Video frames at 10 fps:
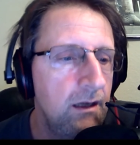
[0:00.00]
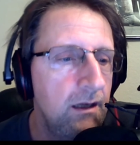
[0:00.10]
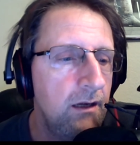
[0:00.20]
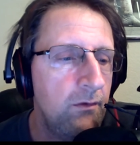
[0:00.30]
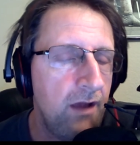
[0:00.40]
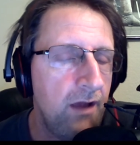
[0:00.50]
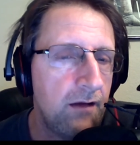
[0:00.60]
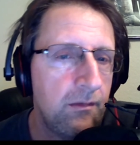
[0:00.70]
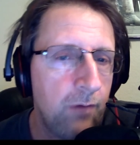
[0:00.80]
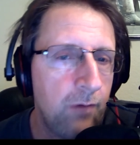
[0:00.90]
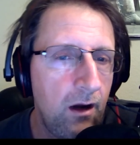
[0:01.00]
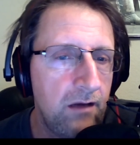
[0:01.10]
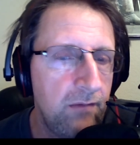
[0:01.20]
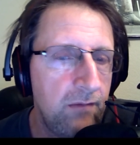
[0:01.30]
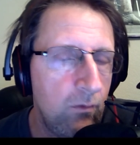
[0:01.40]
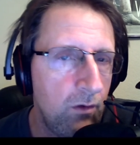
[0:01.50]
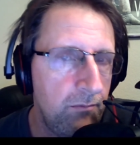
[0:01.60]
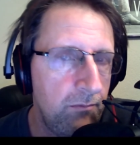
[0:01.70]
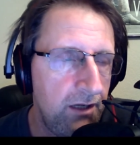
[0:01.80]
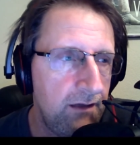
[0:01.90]
It would not surprise me one
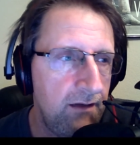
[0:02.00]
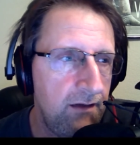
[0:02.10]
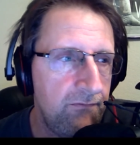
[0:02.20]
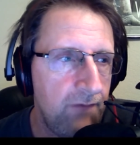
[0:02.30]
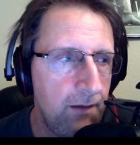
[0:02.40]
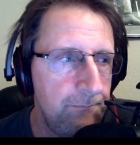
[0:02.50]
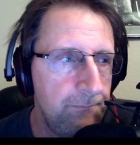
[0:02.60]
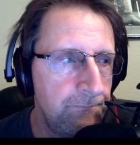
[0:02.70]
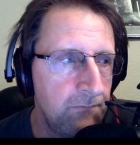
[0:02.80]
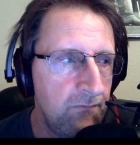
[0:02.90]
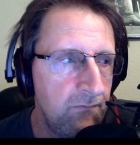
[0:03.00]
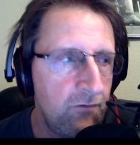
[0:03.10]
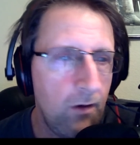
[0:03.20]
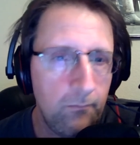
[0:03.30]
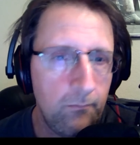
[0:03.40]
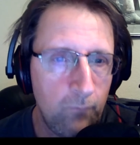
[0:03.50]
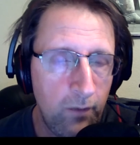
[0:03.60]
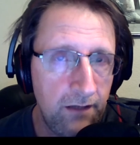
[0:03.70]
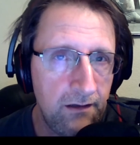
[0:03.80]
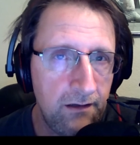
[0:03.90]
bit if Trump
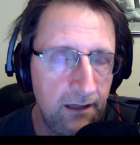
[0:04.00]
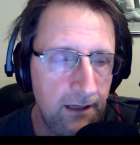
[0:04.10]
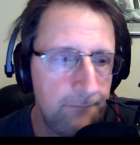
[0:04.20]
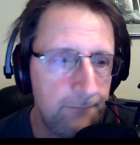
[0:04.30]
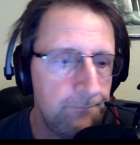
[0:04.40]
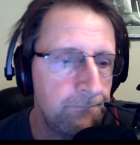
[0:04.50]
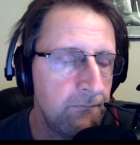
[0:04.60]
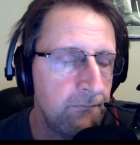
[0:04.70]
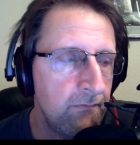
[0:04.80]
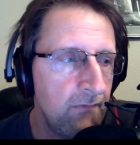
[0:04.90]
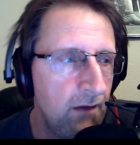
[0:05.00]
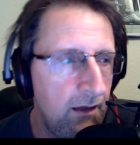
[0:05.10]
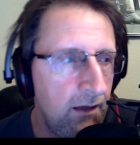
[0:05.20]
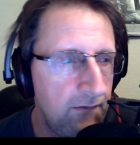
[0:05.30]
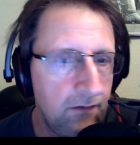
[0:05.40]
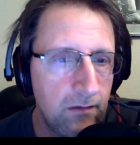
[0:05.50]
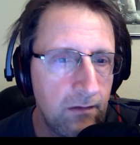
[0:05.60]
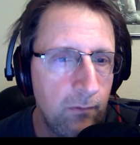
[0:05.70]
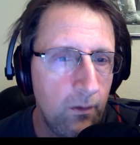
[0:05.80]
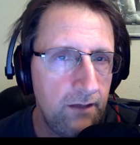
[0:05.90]
wins again. And at this
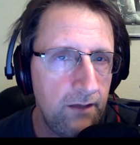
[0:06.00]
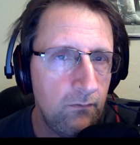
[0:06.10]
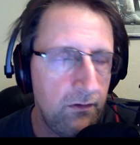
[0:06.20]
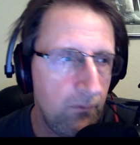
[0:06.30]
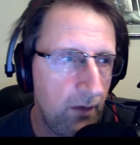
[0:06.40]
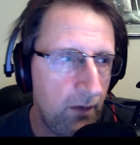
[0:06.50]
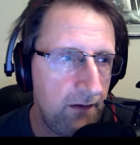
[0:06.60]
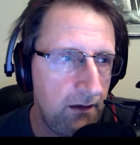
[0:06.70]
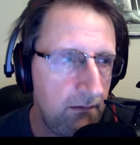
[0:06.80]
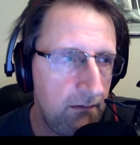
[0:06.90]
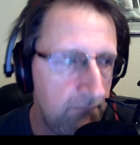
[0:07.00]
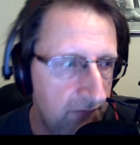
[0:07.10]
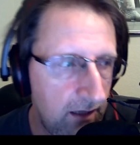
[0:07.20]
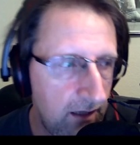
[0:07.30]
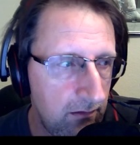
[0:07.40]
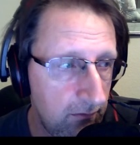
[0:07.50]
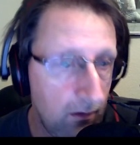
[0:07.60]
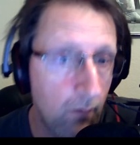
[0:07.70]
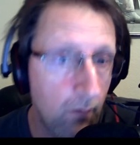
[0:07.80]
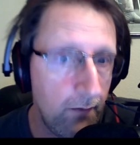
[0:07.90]
point, with the way the things are
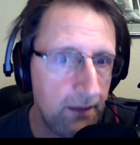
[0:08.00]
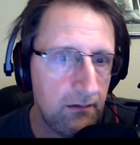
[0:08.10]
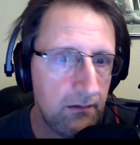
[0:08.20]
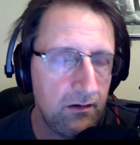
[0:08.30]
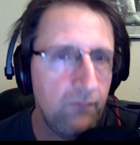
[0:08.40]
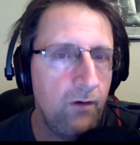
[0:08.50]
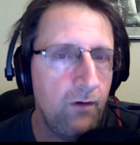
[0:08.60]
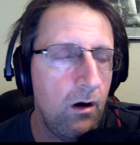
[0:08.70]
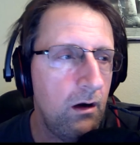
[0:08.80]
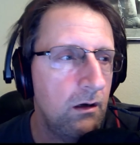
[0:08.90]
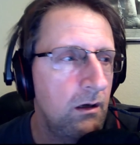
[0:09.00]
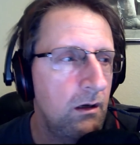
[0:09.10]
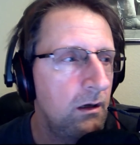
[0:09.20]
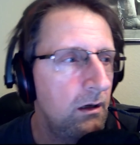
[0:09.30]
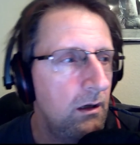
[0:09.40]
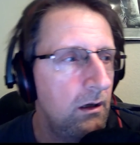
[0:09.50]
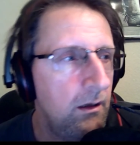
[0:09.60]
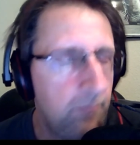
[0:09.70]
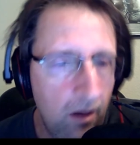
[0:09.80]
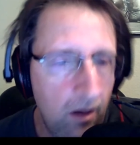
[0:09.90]
going so far,
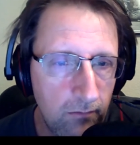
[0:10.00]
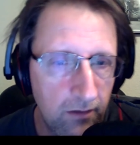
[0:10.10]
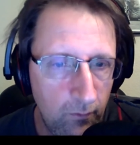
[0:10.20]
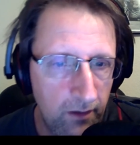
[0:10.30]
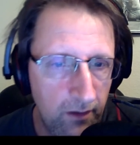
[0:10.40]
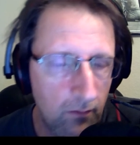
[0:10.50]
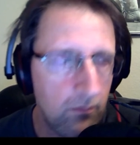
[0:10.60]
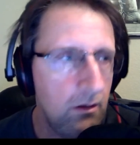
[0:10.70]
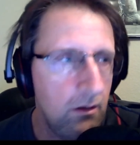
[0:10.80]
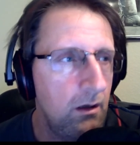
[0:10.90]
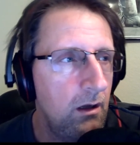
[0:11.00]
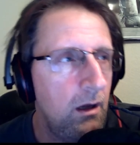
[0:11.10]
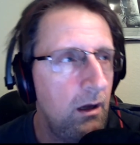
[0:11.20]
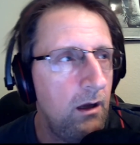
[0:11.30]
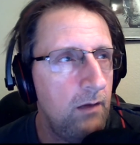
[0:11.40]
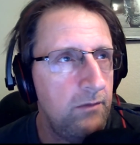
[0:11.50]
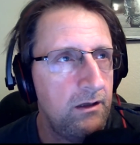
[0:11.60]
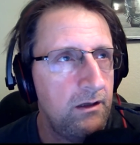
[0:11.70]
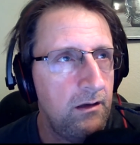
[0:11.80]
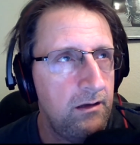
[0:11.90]
he probably will,
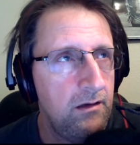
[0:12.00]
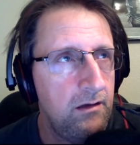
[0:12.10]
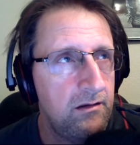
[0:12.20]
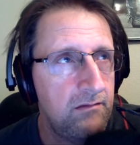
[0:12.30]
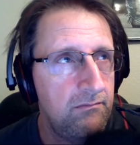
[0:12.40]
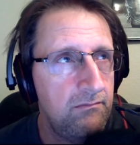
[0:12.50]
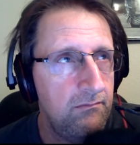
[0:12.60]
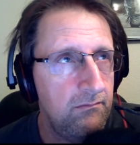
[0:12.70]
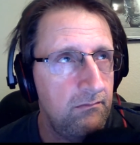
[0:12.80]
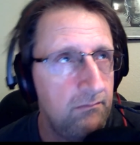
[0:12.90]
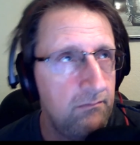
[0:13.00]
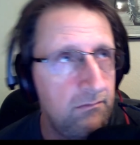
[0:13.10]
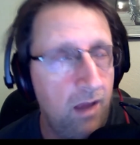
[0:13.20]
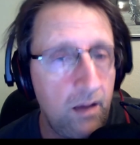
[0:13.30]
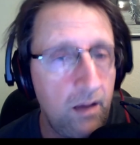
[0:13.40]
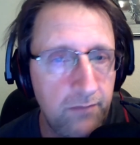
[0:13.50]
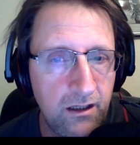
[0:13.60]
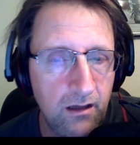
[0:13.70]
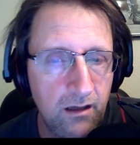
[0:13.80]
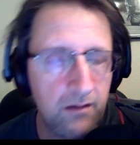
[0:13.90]
because he's not
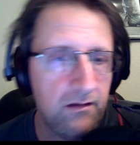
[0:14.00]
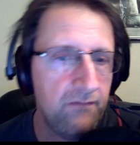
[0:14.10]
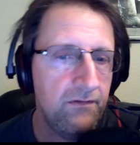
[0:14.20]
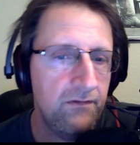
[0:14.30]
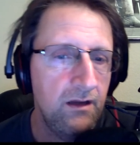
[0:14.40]
because of